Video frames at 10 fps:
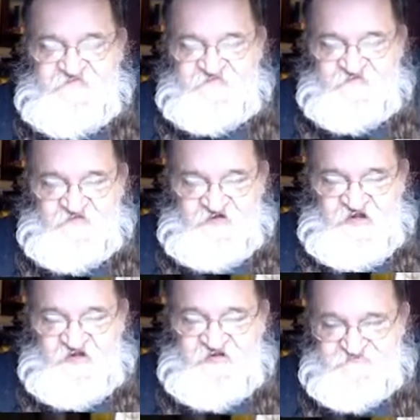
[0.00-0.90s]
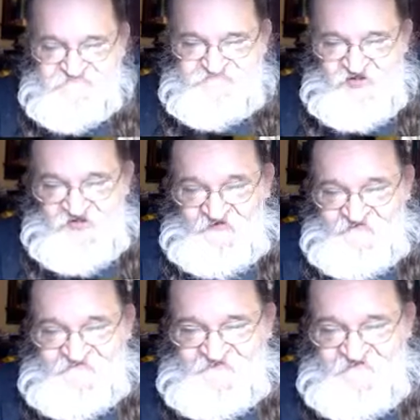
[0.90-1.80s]
surely I can
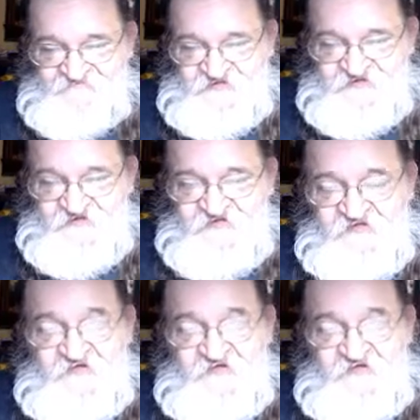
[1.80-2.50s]
build something